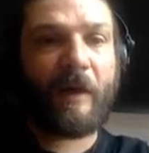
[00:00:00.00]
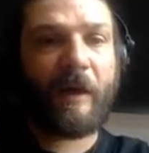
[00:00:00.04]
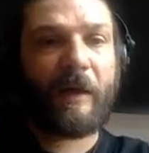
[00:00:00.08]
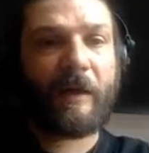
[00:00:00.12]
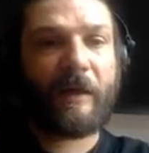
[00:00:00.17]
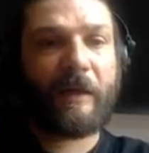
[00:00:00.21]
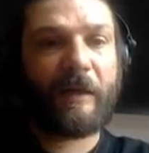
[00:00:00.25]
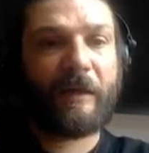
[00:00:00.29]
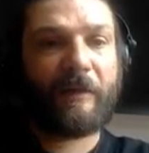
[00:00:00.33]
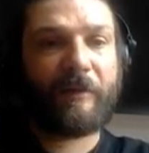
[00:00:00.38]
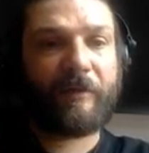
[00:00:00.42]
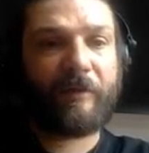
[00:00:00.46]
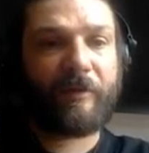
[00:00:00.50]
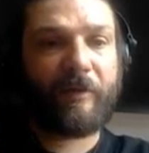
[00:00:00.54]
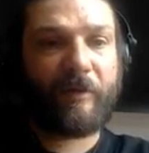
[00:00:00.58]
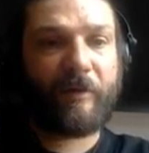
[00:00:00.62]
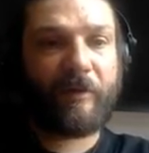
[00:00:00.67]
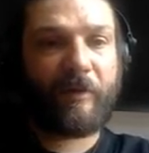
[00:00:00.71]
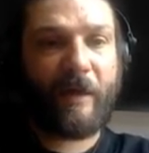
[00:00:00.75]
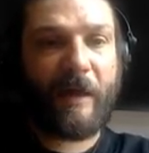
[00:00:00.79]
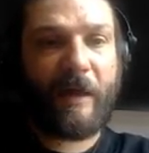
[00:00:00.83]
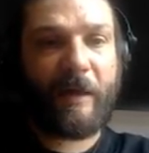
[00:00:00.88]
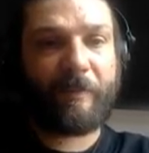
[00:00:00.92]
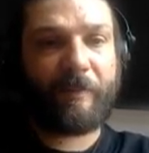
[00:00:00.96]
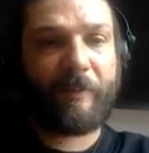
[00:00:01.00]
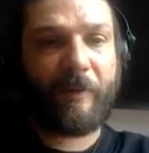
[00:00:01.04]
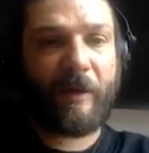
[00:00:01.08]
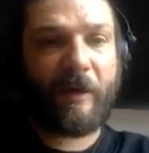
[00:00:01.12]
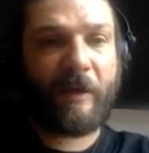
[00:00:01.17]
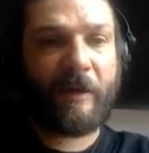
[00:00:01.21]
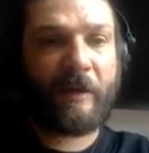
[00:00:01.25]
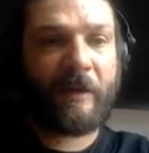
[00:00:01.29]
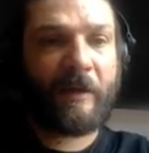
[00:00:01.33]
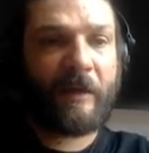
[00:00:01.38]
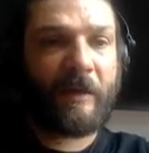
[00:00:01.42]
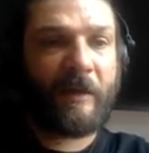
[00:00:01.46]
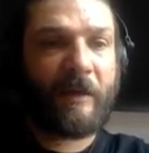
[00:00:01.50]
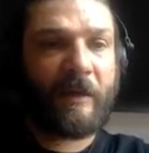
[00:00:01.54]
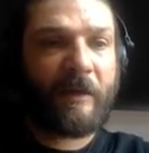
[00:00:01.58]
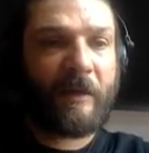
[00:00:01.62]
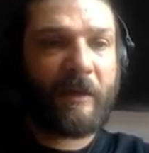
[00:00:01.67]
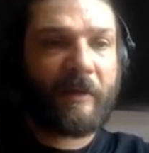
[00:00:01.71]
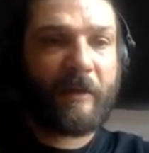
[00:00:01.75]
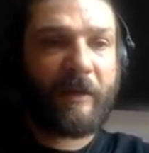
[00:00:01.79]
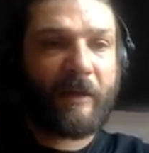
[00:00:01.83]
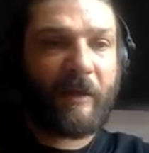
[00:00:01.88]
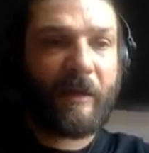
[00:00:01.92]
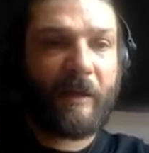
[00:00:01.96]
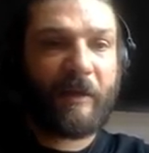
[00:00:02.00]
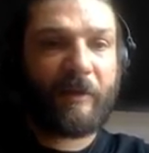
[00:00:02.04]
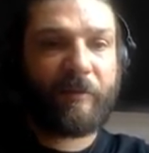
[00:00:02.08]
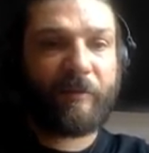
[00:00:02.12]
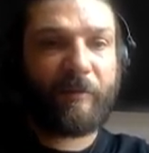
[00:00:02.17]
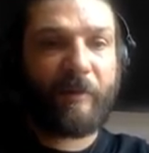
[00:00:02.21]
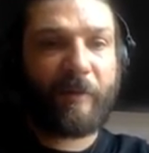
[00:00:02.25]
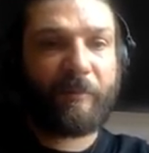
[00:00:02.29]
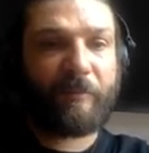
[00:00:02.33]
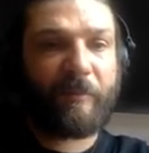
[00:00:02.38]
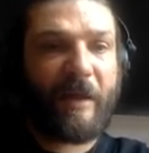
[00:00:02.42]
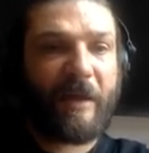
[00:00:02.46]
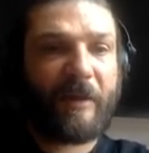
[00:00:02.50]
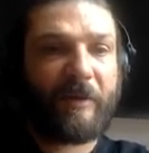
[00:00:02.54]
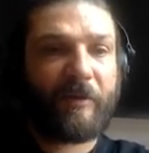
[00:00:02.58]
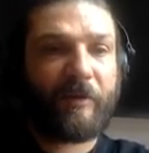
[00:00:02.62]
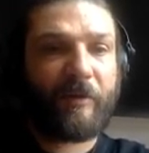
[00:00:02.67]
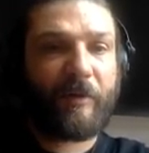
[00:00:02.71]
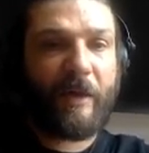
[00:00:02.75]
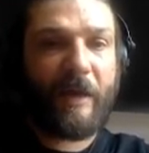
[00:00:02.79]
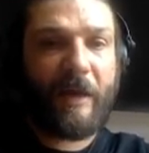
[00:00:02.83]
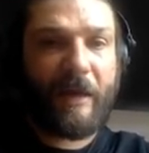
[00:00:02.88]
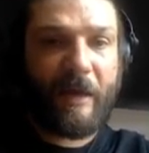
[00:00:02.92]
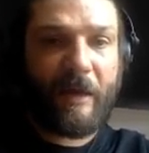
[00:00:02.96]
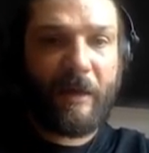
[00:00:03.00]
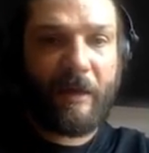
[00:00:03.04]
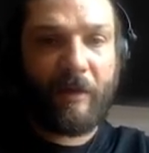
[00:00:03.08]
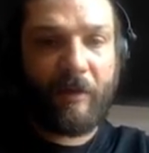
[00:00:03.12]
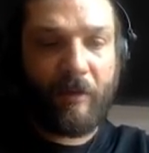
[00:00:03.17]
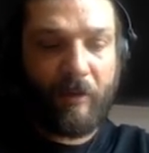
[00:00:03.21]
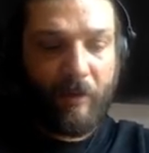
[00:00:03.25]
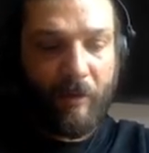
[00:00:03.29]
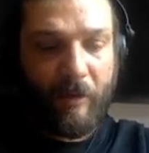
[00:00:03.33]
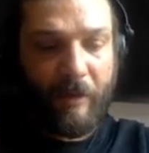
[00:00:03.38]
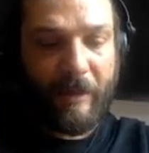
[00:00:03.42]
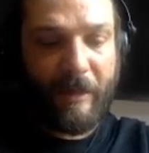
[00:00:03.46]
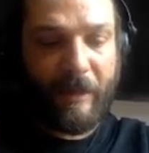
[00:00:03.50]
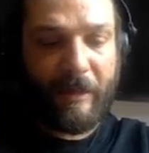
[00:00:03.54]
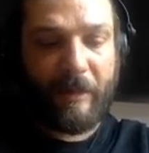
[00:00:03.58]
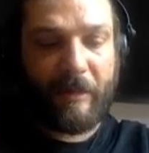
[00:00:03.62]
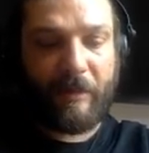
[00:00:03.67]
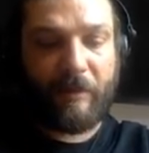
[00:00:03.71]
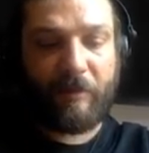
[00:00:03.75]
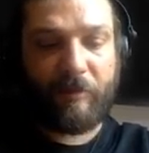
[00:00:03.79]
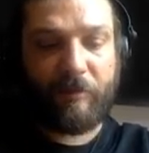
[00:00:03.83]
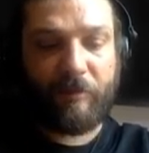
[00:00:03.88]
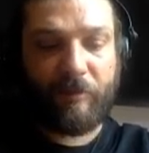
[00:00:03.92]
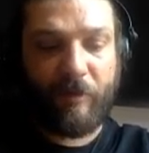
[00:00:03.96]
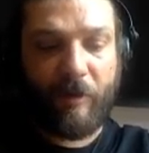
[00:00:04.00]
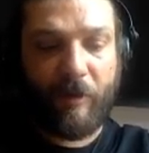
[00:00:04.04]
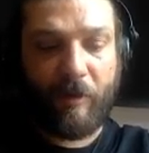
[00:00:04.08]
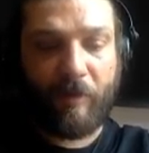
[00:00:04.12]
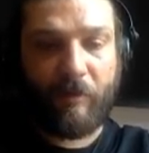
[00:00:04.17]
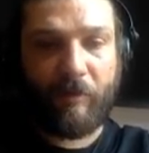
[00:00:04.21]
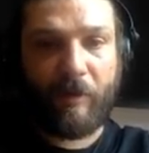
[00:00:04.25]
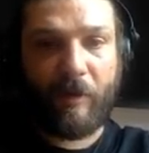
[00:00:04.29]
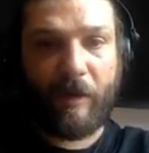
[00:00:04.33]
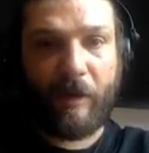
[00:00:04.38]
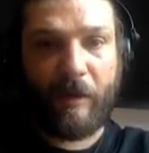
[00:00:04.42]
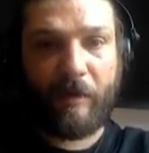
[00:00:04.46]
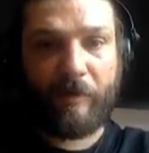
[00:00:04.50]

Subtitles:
I can either do that by going into my menu here or hitting Control